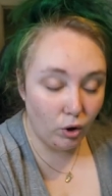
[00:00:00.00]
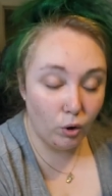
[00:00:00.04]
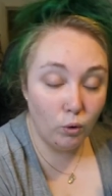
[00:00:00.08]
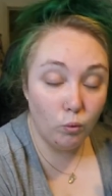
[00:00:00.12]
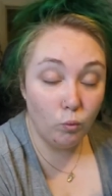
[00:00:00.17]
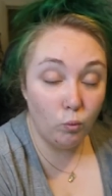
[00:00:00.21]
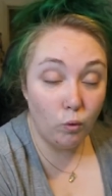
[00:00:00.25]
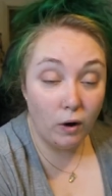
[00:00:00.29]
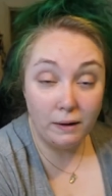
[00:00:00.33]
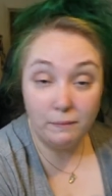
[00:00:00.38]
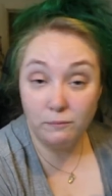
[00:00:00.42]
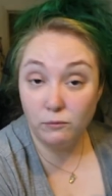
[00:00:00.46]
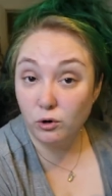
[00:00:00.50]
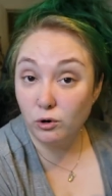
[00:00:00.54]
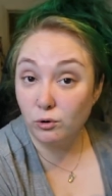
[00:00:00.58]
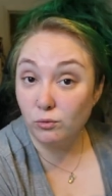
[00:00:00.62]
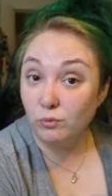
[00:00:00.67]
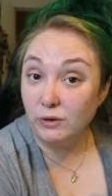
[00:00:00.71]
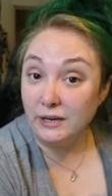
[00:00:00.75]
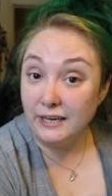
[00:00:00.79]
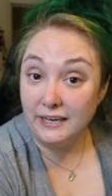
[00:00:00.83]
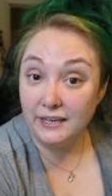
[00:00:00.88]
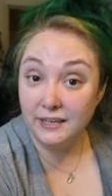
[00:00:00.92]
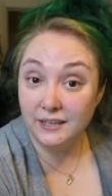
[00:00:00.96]
one more
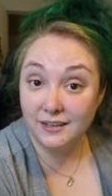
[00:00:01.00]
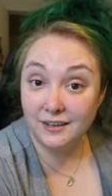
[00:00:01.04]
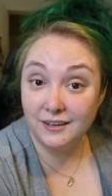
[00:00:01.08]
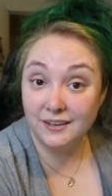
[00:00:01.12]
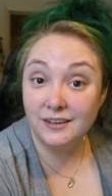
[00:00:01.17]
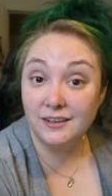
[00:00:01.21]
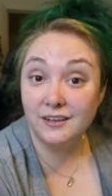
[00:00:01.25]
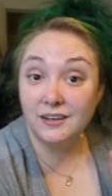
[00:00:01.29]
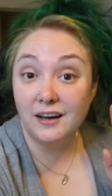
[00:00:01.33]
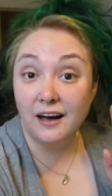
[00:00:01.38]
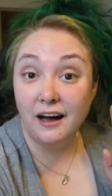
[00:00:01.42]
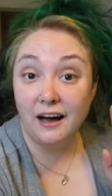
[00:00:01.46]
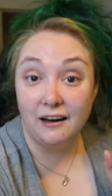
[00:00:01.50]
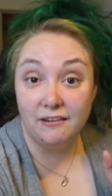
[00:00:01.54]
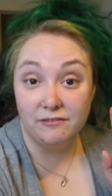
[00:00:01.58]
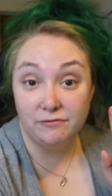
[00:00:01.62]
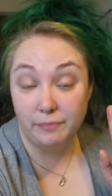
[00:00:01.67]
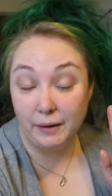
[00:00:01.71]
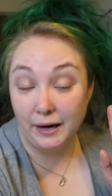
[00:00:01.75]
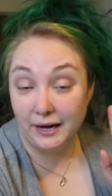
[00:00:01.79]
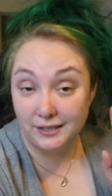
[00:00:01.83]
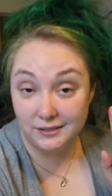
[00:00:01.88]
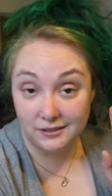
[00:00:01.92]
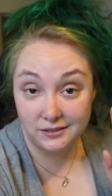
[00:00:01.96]
week
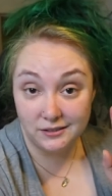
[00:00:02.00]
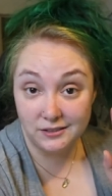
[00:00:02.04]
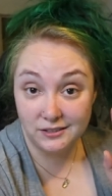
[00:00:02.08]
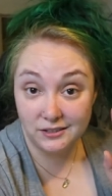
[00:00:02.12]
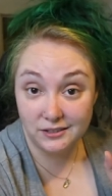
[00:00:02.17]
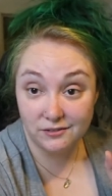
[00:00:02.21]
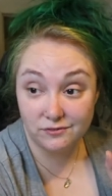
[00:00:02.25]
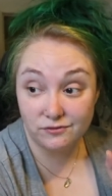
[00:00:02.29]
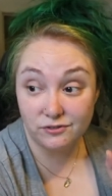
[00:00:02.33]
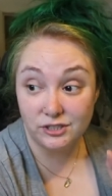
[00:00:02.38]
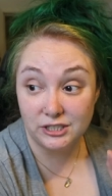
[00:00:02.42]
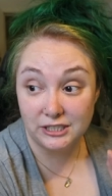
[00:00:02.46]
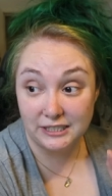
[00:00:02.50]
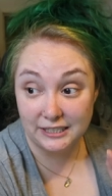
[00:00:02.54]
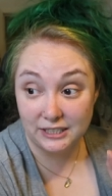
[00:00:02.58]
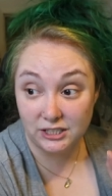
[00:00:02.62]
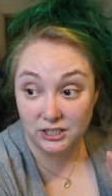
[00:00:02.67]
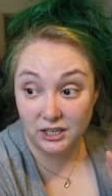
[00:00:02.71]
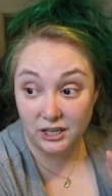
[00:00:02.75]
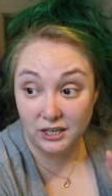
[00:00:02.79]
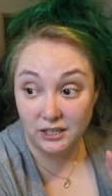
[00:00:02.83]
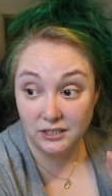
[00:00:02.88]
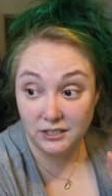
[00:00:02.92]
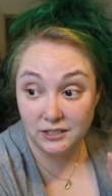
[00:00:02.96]
of puns for
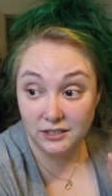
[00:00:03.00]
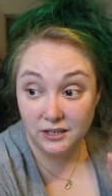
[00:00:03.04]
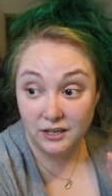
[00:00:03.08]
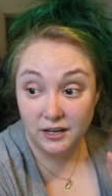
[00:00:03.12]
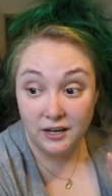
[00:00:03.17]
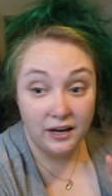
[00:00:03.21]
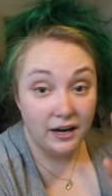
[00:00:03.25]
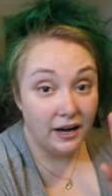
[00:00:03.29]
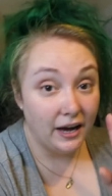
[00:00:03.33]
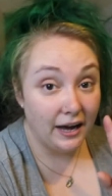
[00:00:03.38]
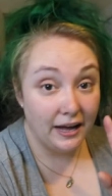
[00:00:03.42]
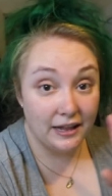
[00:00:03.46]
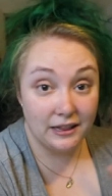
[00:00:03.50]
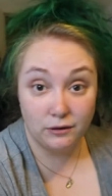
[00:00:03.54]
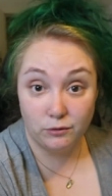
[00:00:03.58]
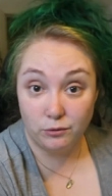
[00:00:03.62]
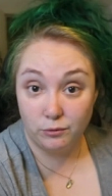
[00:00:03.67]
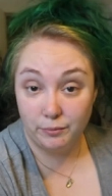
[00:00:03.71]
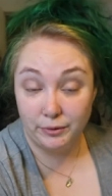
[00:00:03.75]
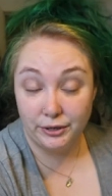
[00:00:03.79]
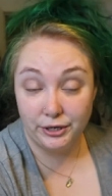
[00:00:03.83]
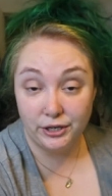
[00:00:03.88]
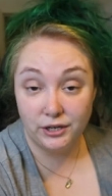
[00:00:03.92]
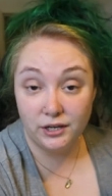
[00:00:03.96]
TikTok, and then
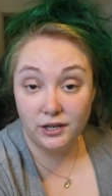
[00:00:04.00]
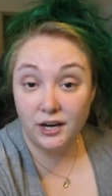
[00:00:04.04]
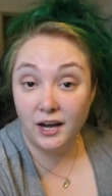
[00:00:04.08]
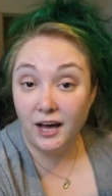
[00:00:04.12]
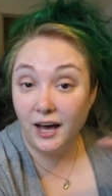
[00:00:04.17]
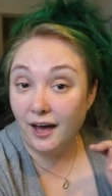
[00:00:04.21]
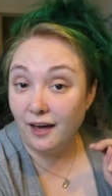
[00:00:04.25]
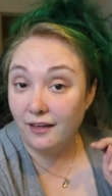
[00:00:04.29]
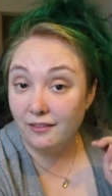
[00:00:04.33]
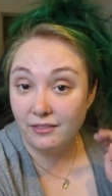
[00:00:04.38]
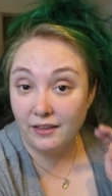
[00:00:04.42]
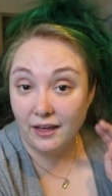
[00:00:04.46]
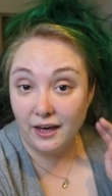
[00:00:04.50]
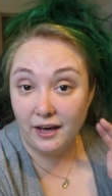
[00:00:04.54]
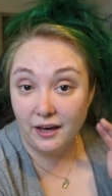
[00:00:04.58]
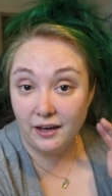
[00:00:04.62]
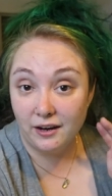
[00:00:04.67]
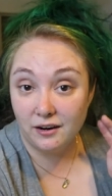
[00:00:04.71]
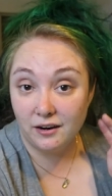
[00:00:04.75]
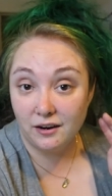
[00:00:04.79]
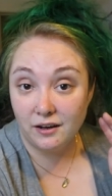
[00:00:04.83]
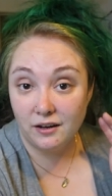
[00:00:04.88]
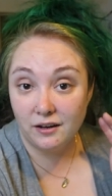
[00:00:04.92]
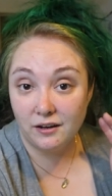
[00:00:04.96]
we'll be good. And
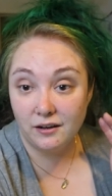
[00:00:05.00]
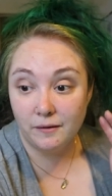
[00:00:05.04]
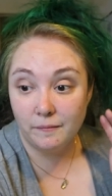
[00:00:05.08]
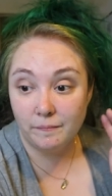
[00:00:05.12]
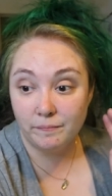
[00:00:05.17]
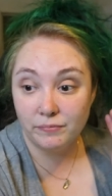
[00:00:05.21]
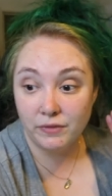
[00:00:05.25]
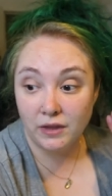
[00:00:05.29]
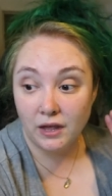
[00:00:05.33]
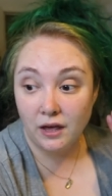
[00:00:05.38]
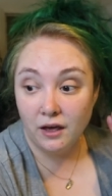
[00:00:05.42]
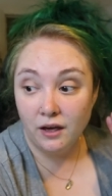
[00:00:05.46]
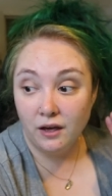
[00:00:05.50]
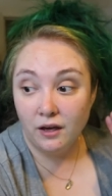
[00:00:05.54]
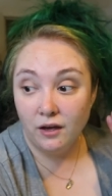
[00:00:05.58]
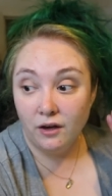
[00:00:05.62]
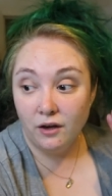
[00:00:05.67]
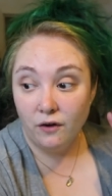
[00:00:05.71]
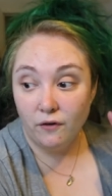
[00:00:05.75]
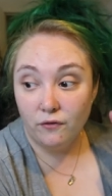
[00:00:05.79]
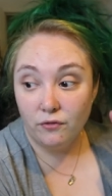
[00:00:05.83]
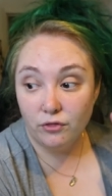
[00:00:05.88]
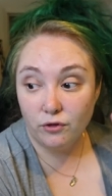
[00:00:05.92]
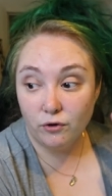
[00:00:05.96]
then
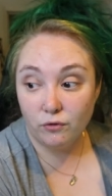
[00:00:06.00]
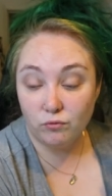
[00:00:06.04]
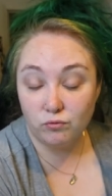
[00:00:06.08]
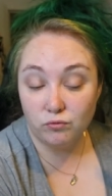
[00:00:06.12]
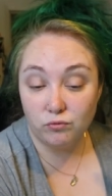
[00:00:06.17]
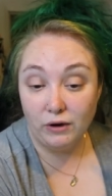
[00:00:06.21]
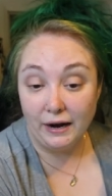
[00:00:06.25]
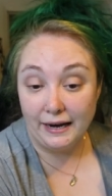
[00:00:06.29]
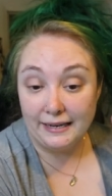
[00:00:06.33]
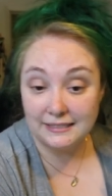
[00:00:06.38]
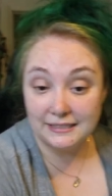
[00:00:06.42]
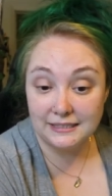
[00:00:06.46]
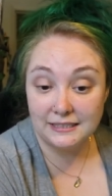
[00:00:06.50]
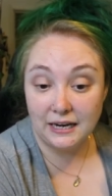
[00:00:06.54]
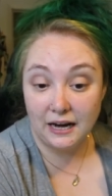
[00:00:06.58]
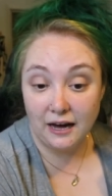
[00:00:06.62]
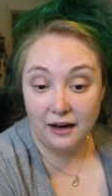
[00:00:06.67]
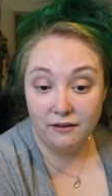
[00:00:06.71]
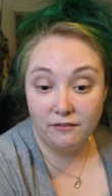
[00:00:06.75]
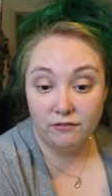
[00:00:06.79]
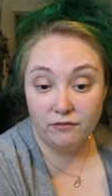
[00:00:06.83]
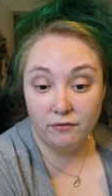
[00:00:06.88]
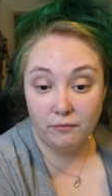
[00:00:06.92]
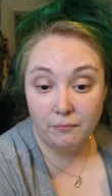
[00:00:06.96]
the rest
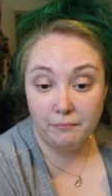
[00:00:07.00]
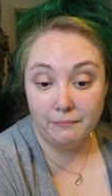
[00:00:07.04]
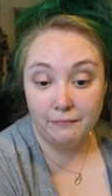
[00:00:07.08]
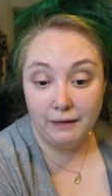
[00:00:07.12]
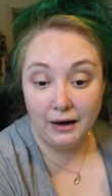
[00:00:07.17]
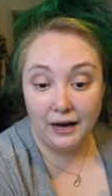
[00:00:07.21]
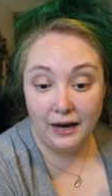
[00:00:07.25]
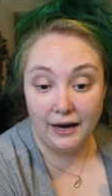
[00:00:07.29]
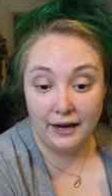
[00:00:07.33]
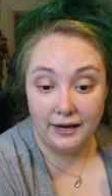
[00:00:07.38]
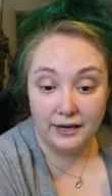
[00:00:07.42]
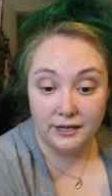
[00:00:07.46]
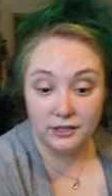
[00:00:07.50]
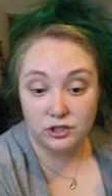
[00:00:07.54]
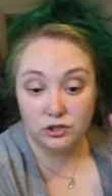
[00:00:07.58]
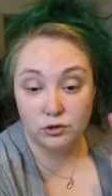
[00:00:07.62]
of my